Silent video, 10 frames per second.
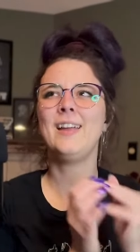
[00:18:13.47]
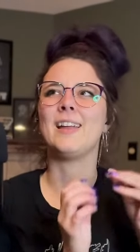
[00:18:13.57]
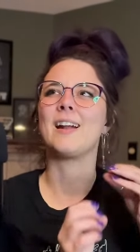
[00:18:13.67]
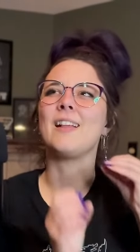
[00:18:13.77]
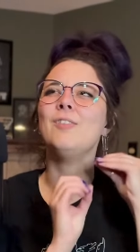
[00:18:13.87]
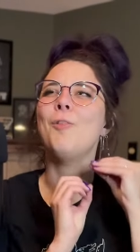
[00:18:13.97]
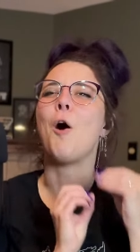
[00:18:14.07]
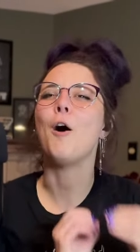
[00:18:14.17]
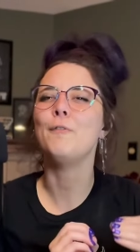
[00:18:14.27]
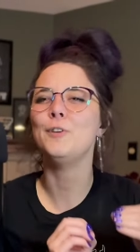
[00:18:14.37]
and I
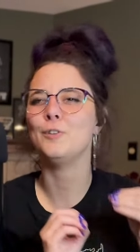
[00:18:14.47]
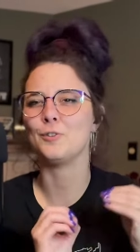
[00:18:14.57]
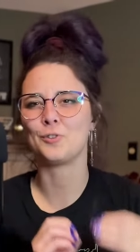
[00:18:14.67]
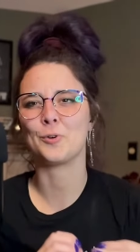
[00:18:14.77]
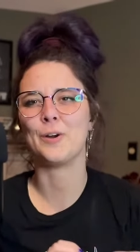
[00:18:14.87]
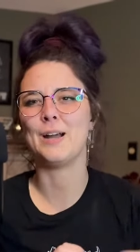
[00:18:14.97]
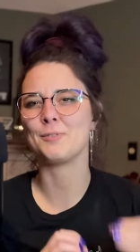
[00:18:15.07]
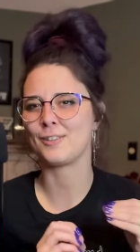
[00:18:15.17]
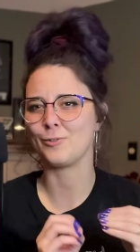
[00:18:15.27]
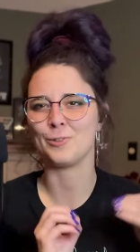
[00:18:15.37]
loved the story. I was
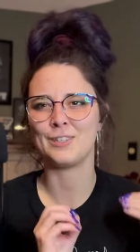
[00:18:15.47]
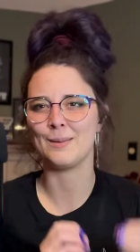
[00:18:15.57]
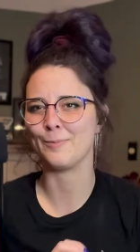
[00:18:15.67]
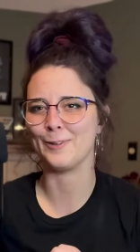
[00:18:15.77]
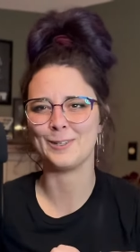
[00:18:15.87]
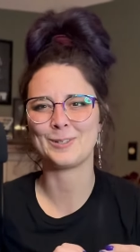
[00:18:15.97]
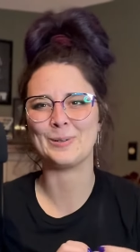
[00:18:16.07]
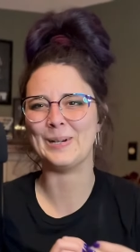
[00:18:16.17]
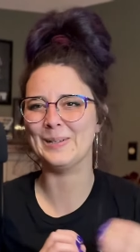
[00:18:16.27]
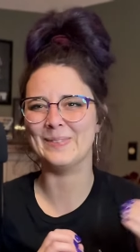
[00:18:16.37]
such a simp for the
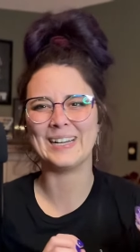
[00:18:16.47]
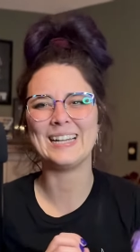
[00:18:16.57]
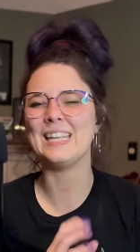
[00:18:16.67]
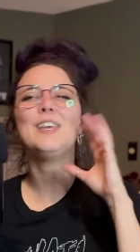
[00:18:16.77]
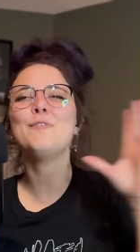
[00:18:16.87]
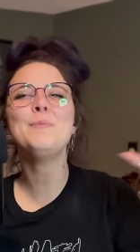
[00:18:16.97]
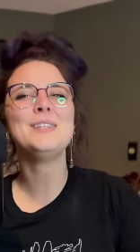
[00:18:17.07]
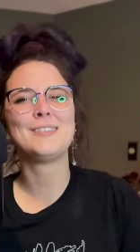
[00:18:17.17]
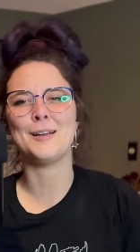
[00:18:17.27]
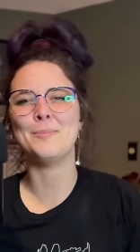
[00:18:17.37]
story. Oh my God. Give me
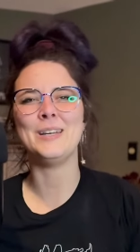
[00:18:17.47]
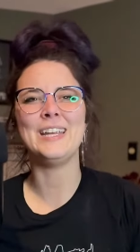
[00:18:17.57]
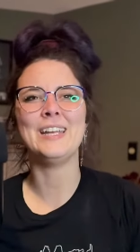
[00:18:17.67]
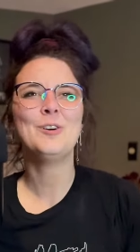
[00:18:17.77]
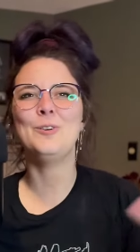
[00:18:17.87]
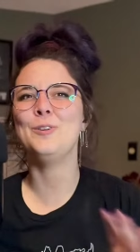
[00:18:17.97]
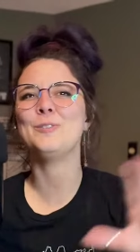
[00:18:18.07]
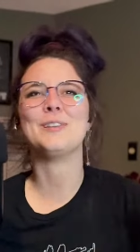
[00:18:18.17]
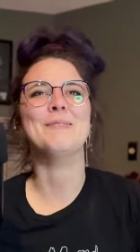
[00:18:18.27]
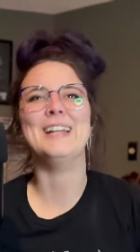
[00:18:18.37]
somebody who knew
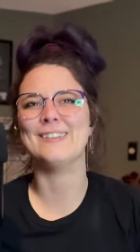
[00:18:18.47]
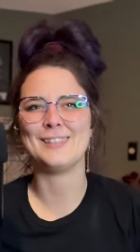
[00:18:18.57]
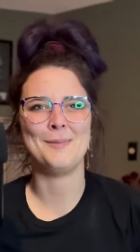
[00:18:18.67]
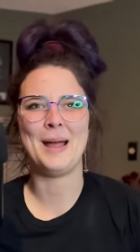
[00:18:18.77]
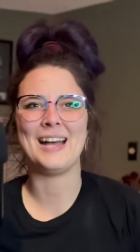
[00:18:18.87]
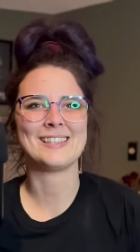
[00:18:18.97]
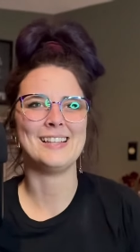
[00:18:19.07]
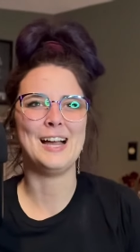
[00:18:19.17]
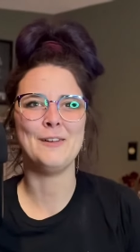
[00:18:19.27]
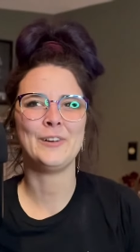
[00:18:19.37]
someone else in a past
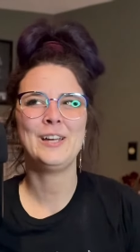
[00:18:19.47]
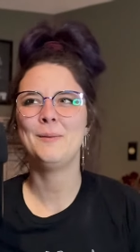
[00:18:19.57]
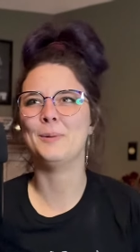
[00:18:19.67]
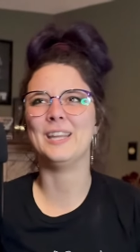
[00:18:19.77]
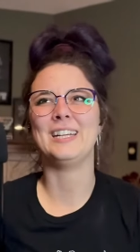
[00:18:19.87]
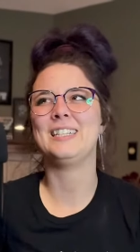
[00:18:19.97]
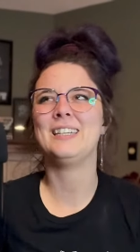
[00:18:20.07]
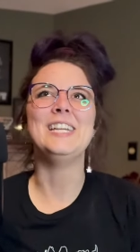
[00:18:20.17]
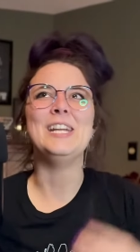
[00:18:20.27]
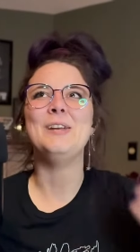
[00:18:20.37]
life, but like
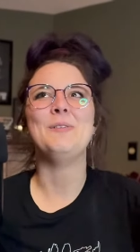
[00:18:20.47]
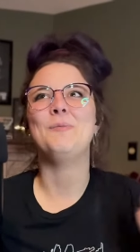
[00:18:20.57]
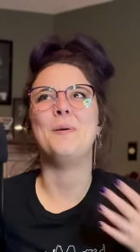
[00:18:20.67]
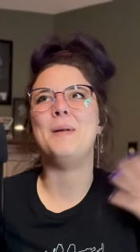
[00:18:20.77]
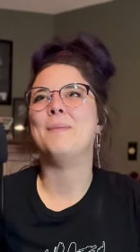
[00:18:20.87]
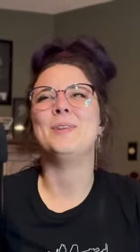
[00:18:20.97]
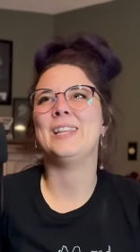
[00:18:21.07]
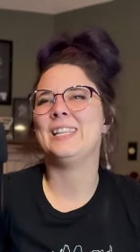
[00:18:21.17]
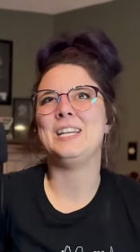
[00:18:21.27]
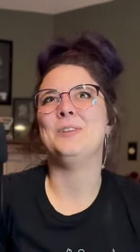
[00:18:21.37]
didn't remember
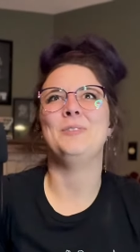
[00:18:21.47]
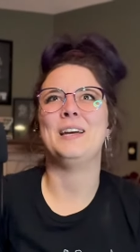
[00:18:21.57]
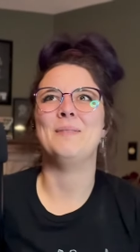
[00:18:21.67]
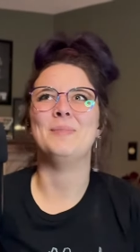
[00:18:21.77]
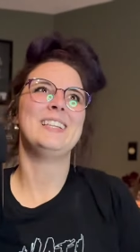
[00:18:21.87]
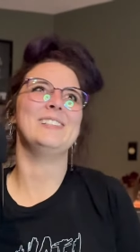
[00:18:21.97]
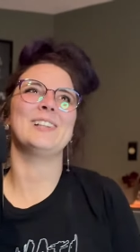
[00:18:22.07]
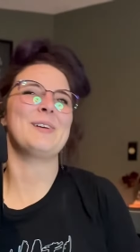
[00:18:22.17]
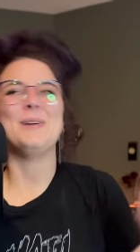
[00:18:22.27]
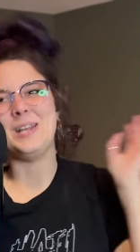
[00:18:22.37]
that they knew them, but then they're
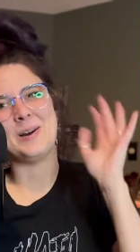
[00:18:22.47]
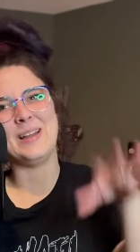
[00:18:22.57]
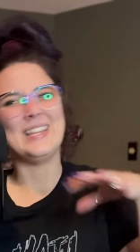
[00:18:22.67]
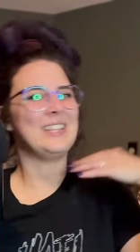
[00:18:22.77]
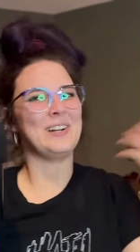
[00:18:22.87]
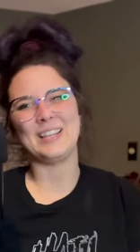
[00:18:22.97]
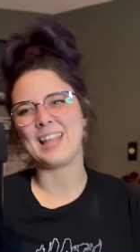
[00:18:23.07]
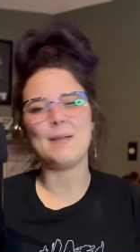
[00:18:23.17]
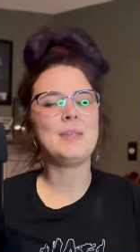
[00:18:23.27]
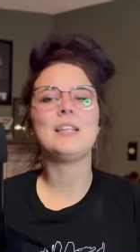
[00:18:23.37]
like, wait, no, and then they're in,
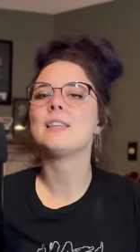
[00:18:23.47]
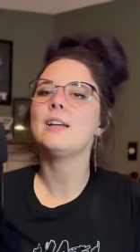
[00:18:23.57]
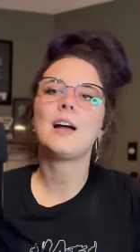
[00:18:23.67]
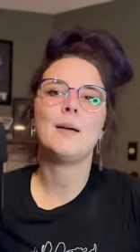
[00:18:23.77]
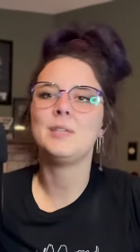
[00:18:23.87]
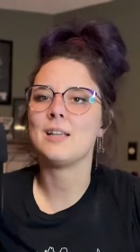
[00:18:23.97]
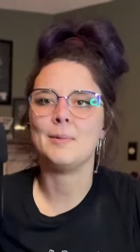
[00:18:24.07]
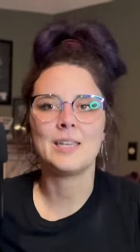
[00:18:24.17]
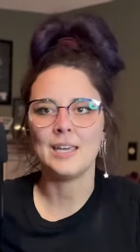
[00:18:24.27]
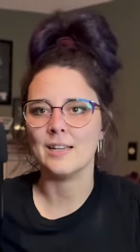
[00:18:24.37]
I mean, it's like
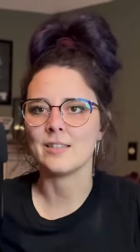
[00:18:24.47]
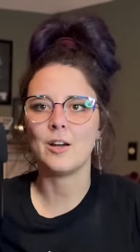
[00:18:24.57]
Kamisama Kiss,